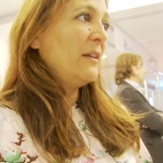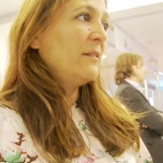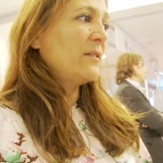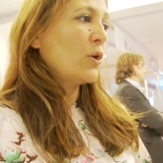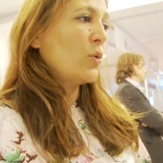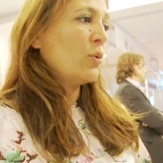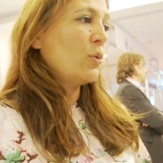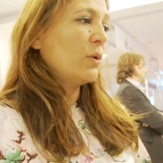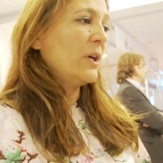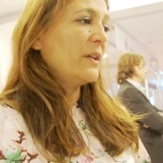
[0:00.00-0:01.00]

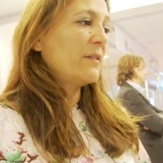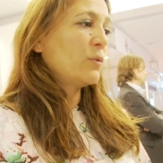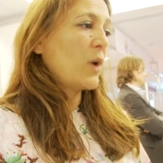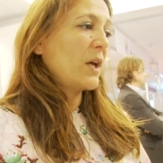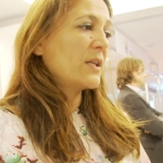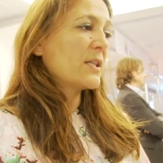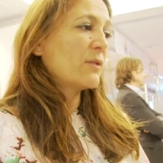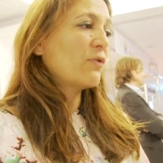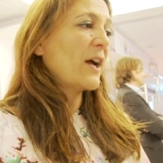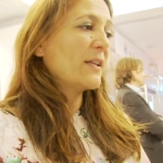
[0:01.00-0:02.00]
So it's what
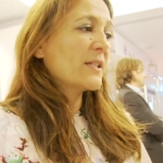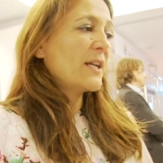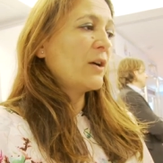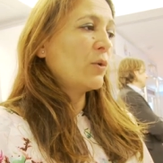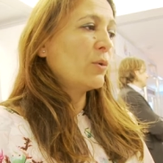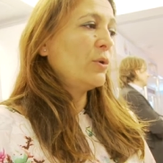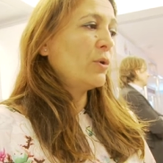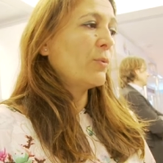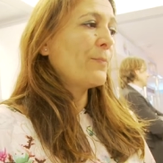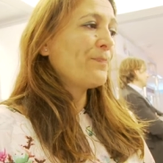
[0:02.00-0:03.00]
right now, you
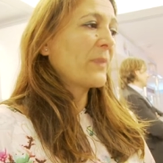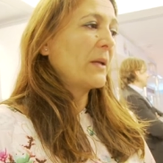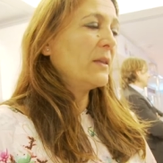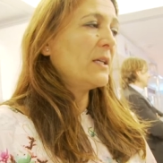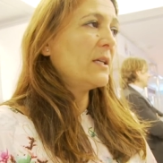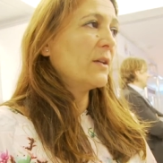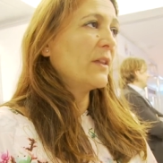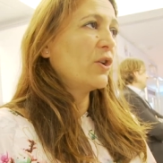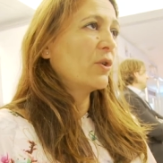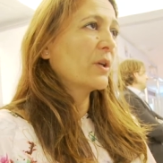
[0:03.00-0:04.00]
know, the,
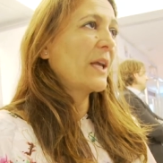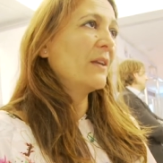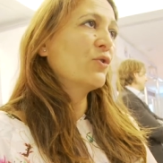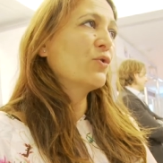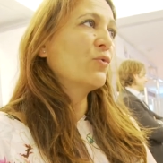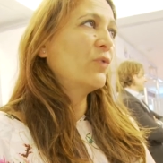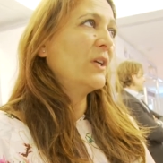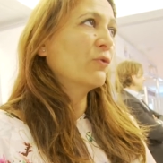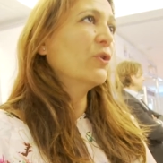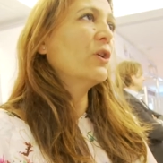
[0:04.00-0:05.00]
they're getting to
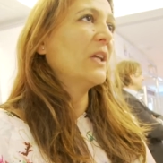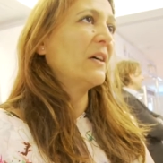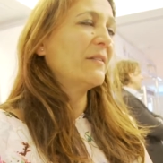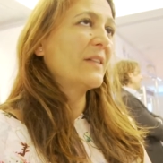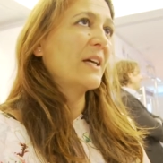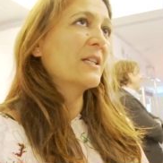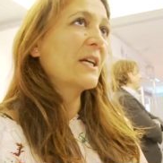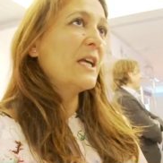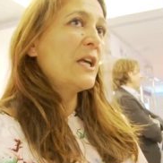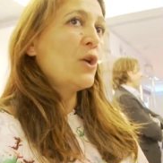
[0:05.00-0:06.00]
re realize that
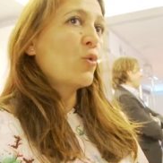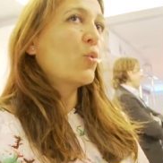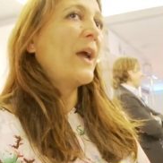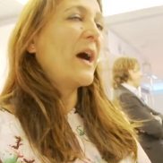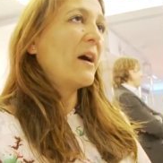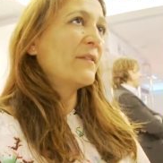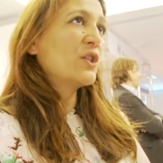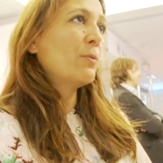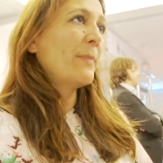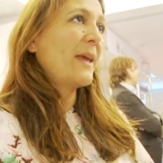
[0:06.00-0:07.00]
we have
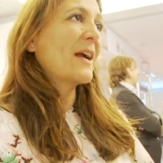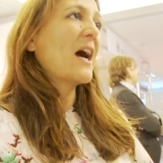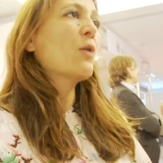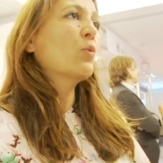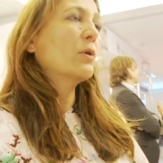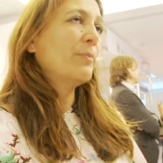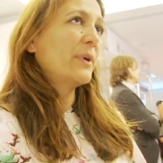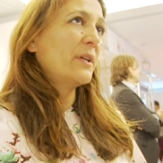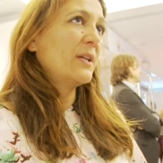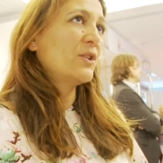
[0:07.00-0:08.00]
to make our
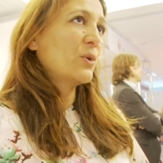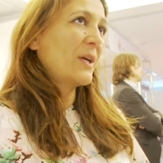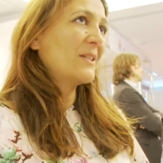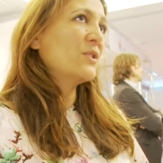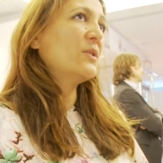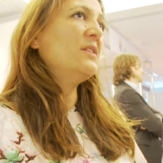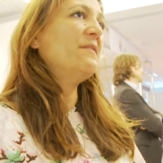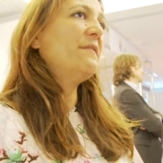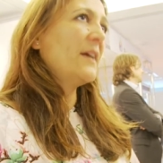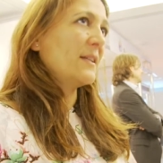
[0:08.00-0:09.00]
body to get to
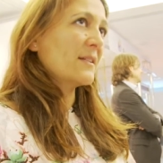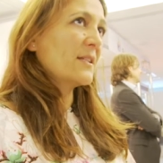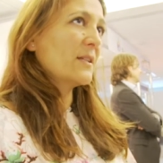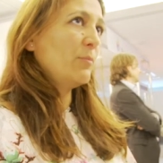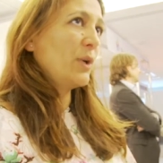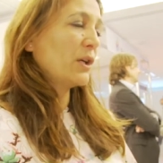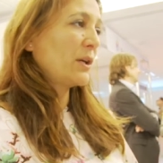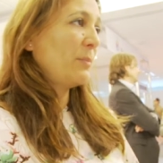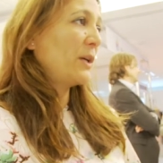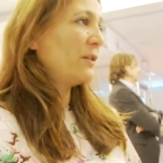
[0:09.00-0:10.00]
defend,
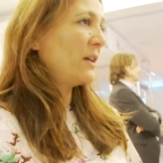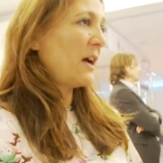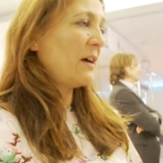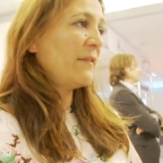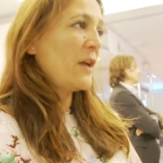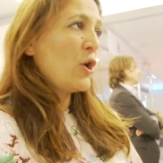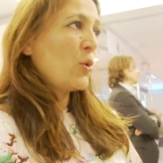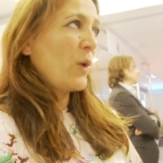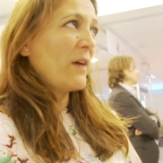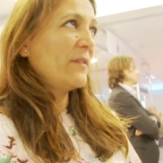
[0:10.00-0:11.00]
because we have,
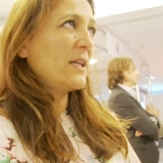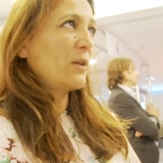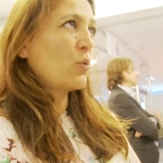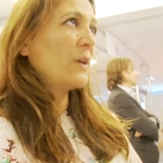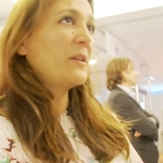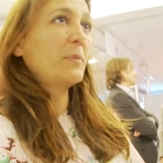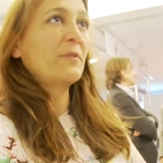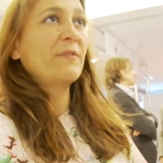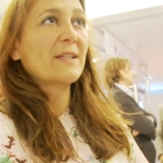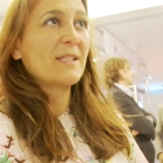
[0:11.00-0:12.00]
we have the
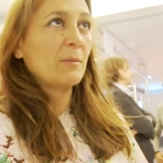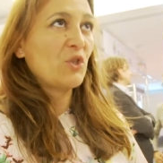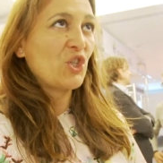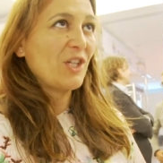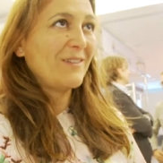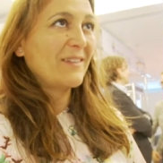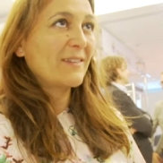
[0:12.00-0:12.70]
quasi-perfecta machine,